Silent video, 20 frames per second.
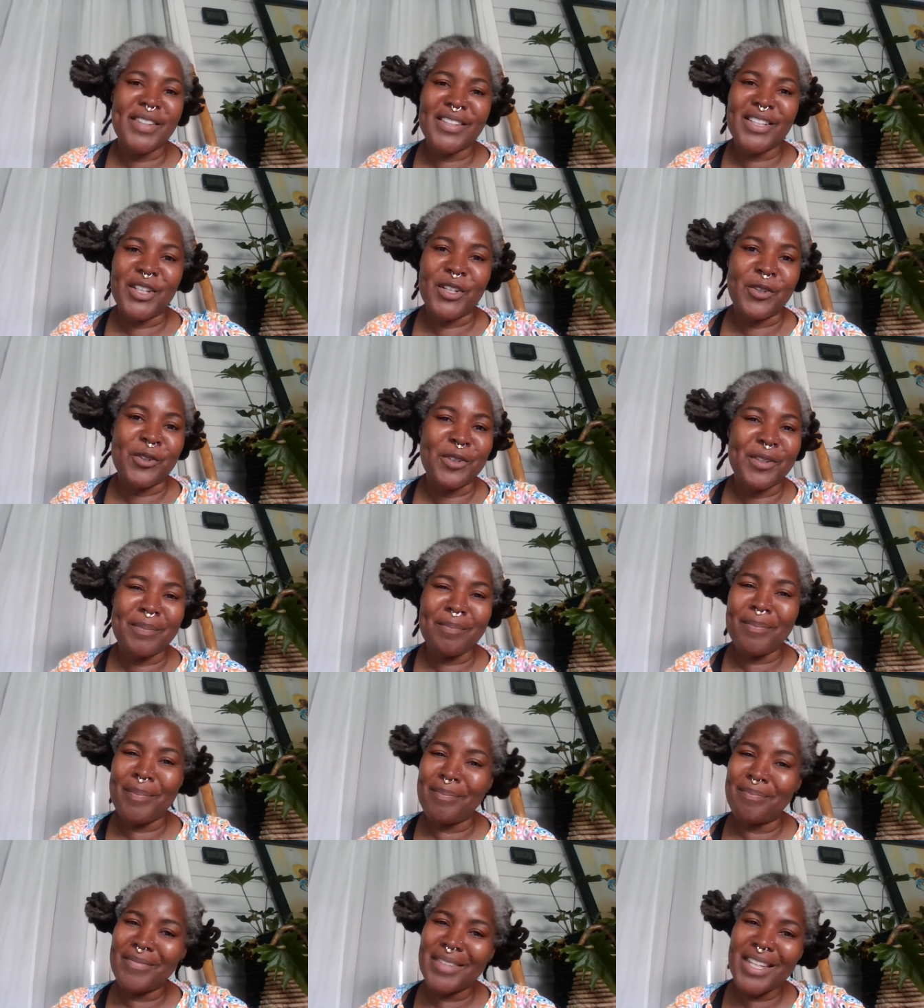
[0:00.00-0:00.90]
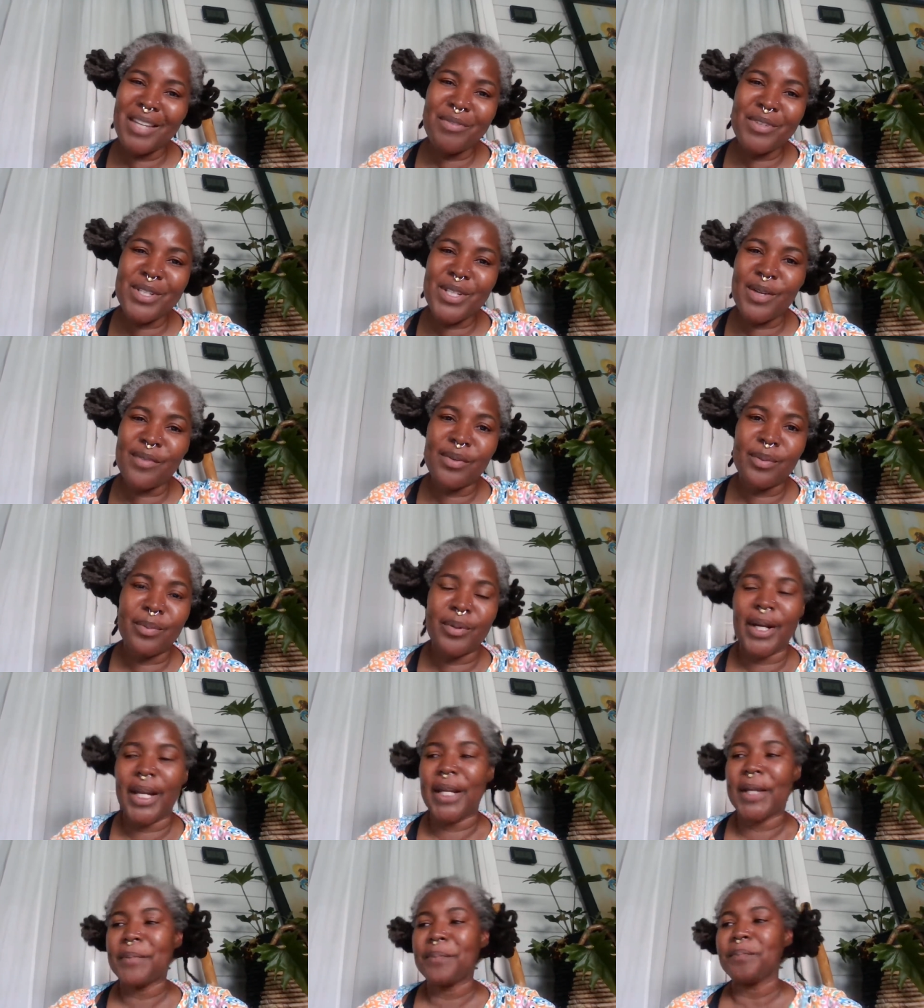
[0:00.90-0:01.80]
give yourself a
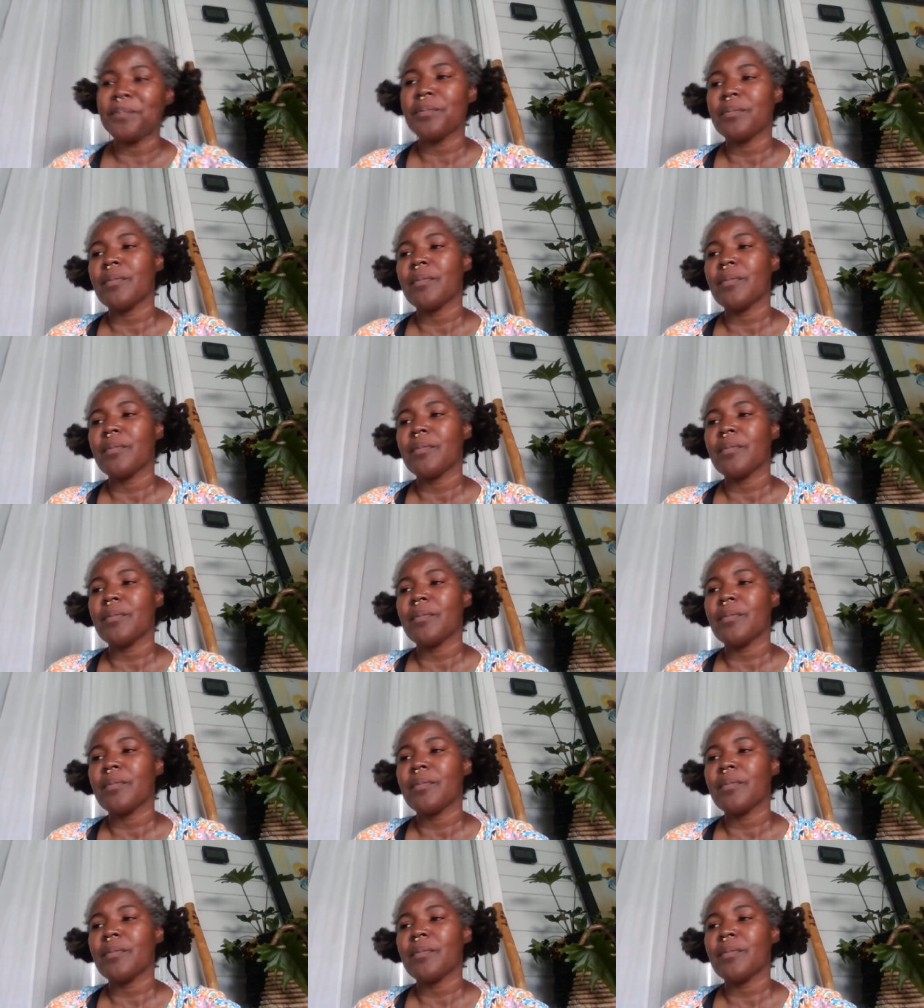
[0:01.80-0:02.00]
break.